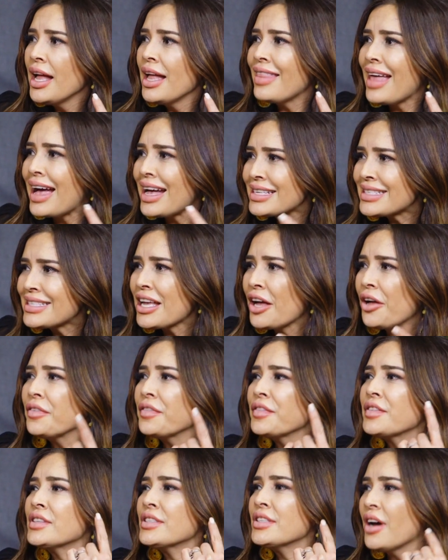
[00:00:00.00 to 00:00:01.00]
That
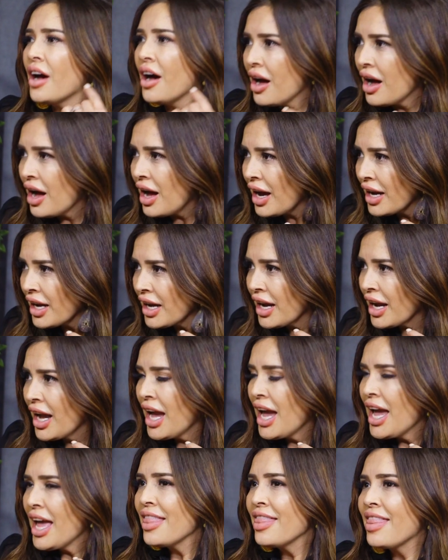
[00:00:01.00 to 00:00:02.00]
self-talk
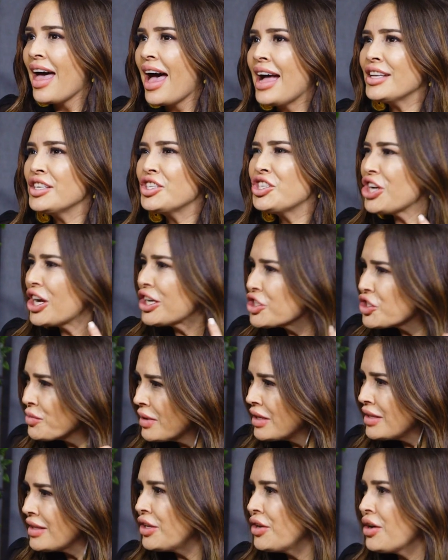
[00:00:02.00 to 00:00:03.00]
that
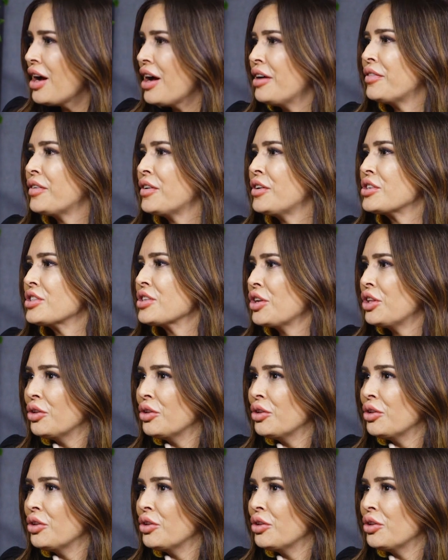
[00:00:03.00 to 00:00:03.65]
judgment that you have for yourself,